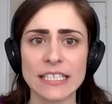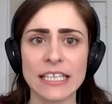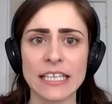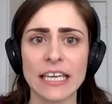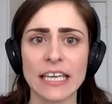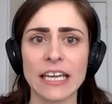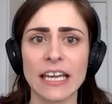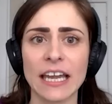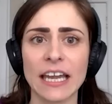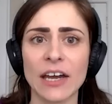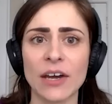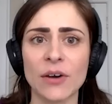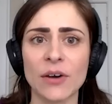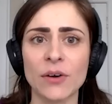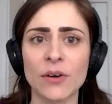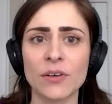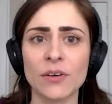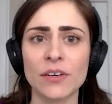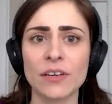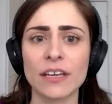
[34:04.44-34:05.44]
seeking
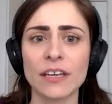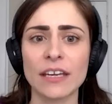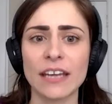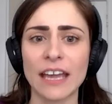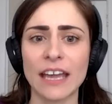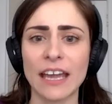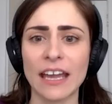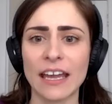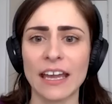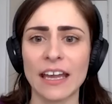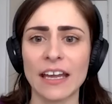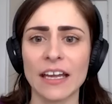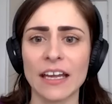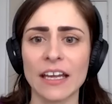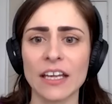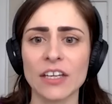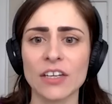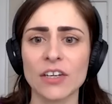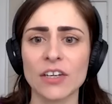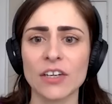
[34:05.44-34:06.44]
out an
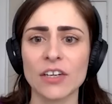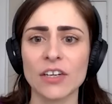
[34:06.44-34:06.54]
egg,